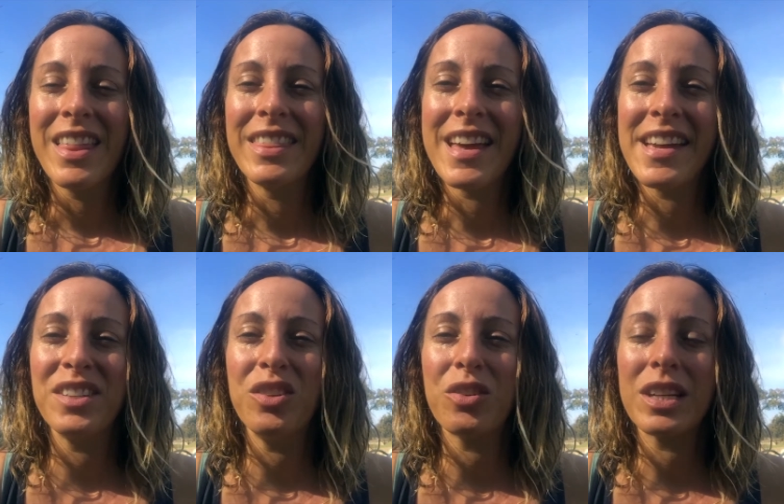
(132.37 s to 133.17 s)
that
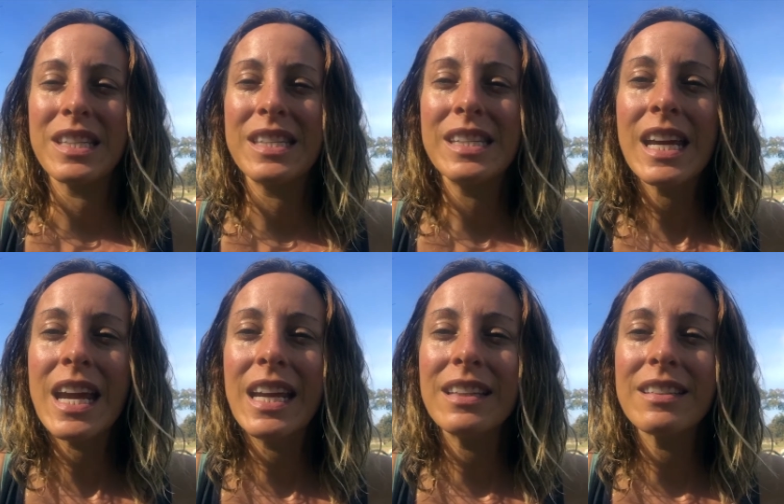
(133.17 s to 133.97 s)
New York
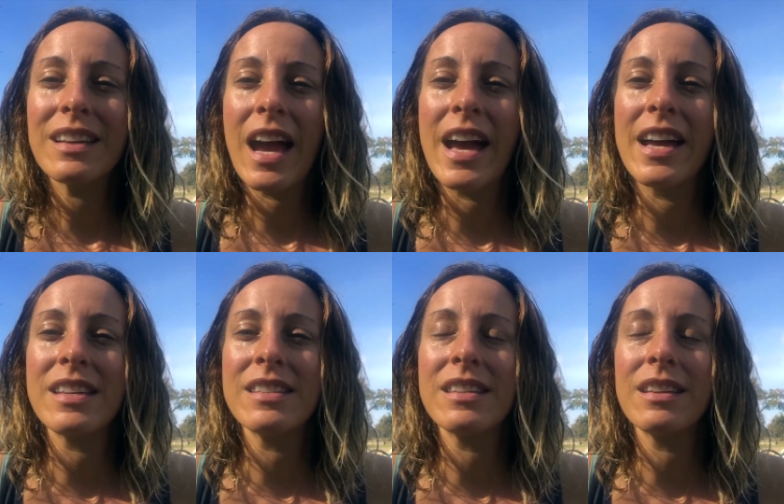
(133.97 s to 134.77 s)
State
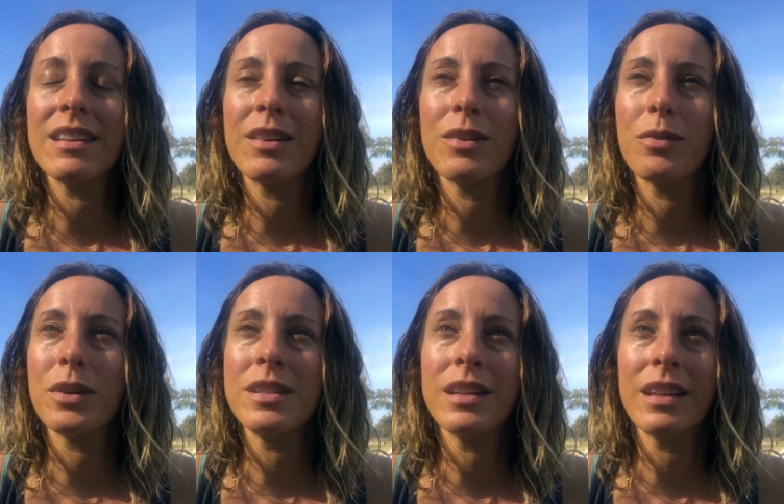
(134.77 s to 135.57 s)
has
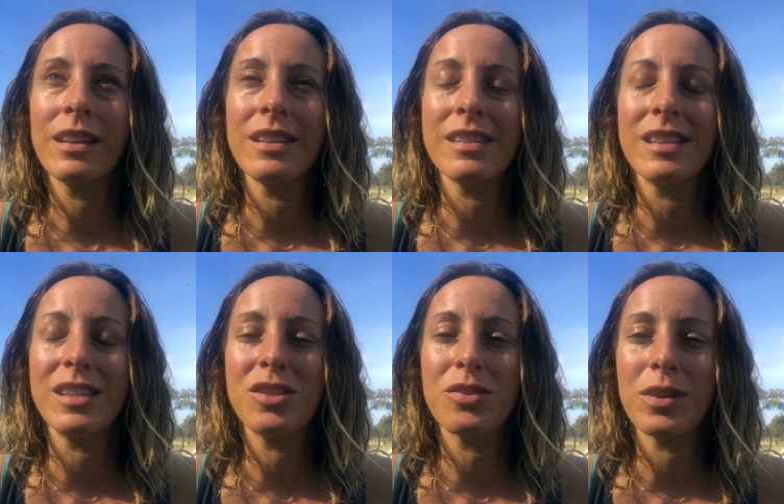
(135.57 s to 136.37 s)
ridiculously
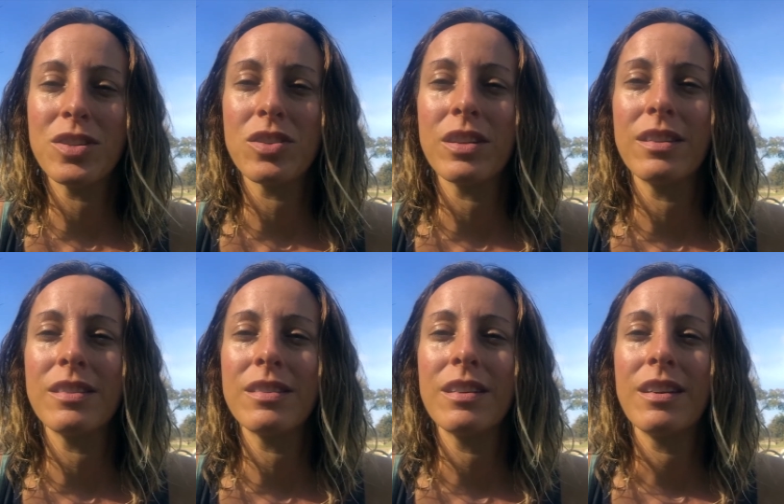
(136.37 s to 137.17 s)

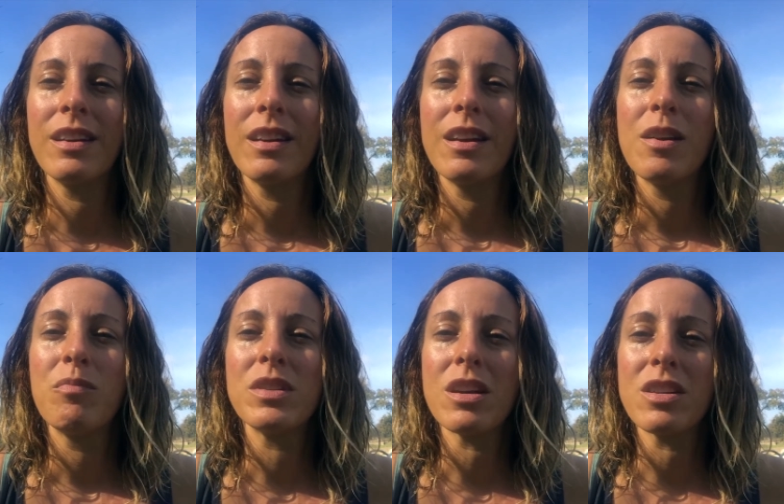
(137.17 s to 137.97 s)
stringent
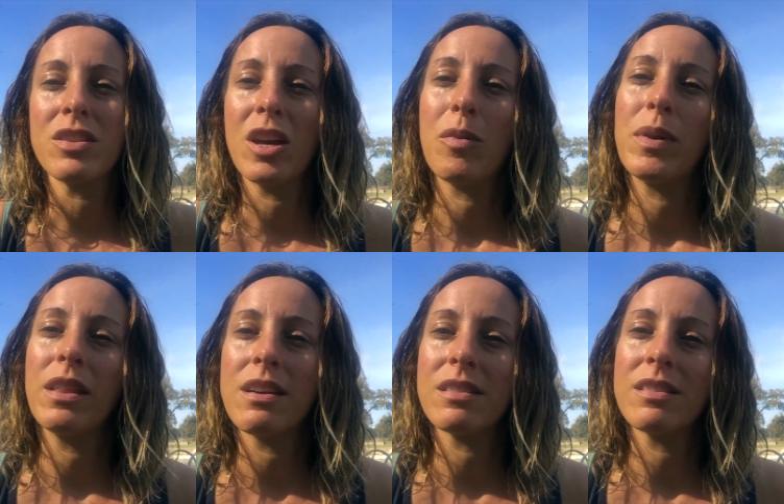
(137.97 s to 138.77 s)
massage therapy
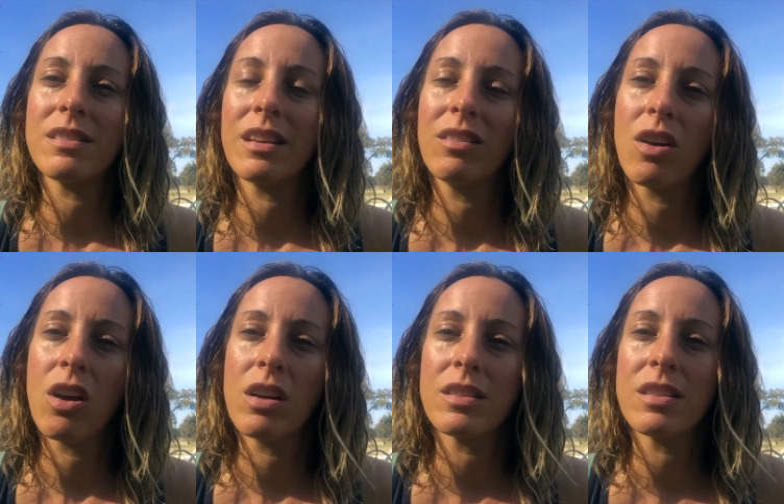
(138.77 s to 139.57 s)
licensing
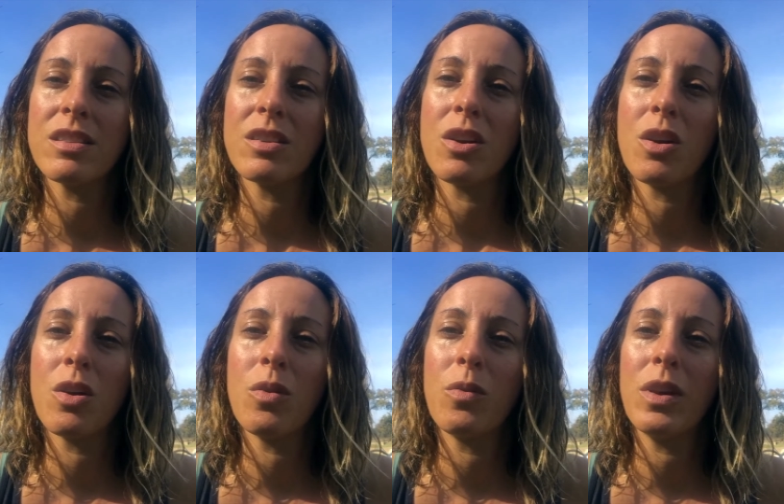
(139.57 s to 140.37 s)
laws.
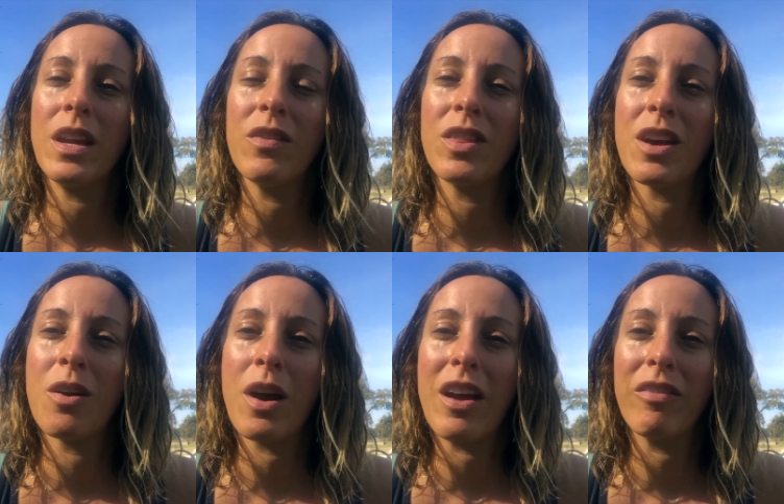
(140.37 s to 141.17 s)
So even
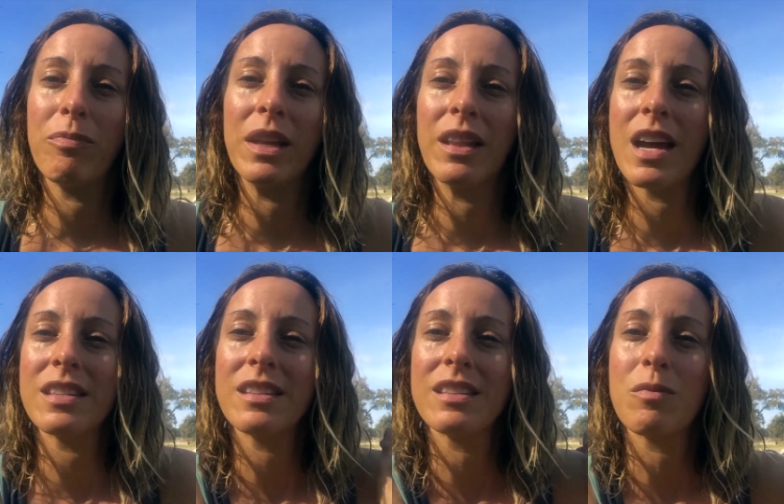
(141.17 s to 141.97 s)
though I've been
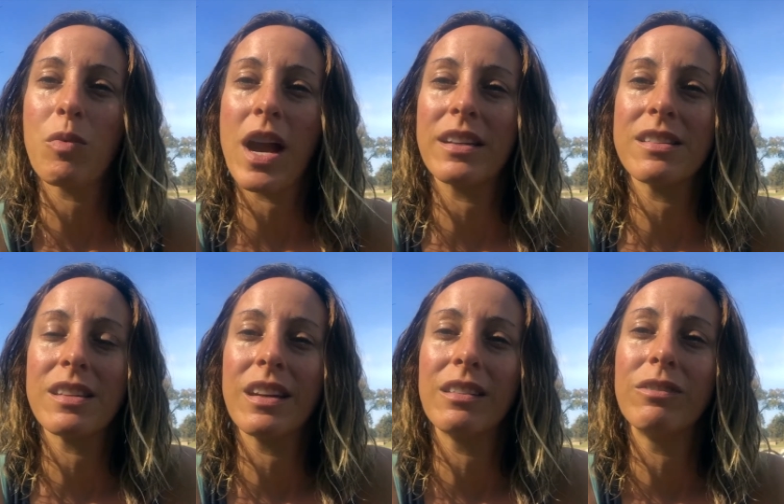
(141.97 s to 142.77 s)
licensed and
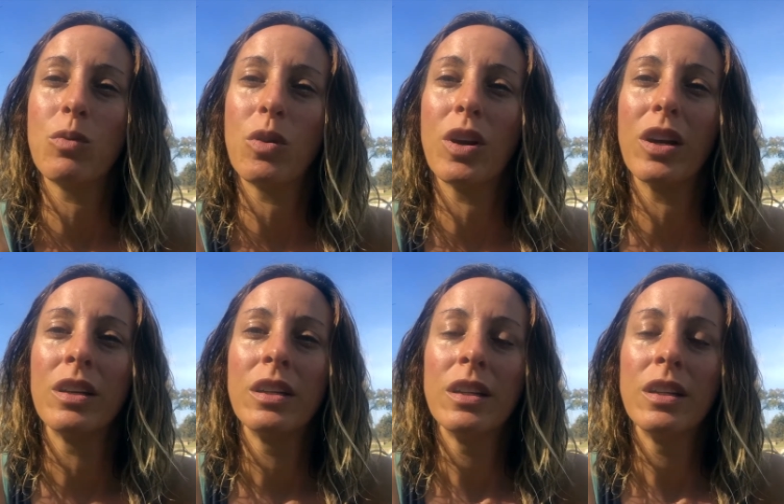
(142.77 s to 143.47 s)
practicing for